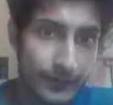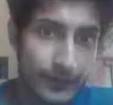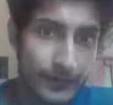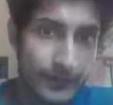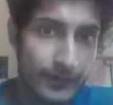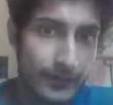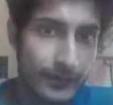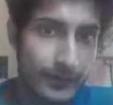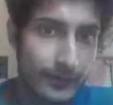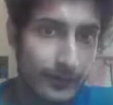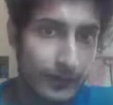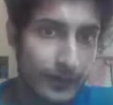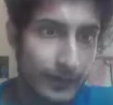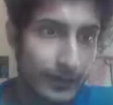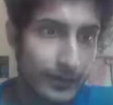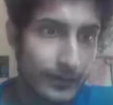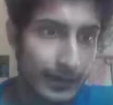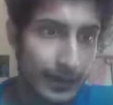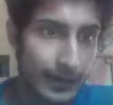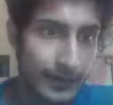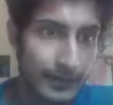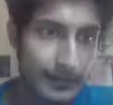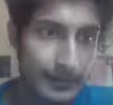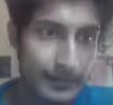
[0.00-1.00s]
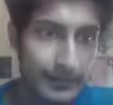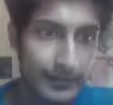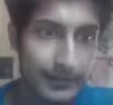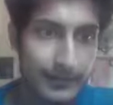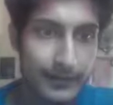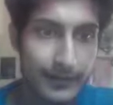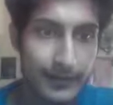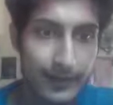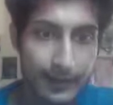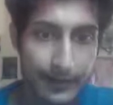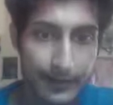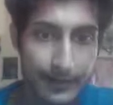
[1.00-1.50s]
this is first and this
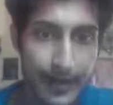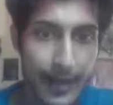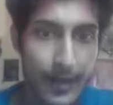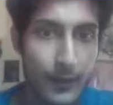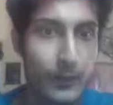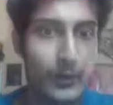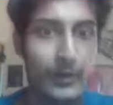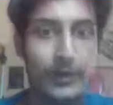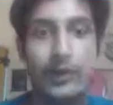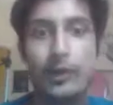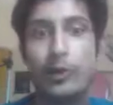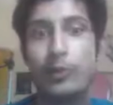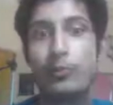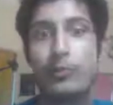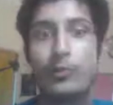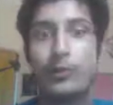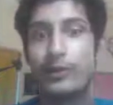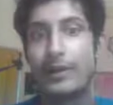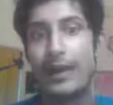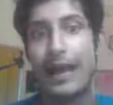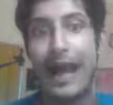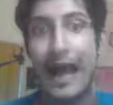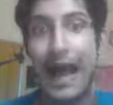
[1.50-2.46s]
is second I wanted to put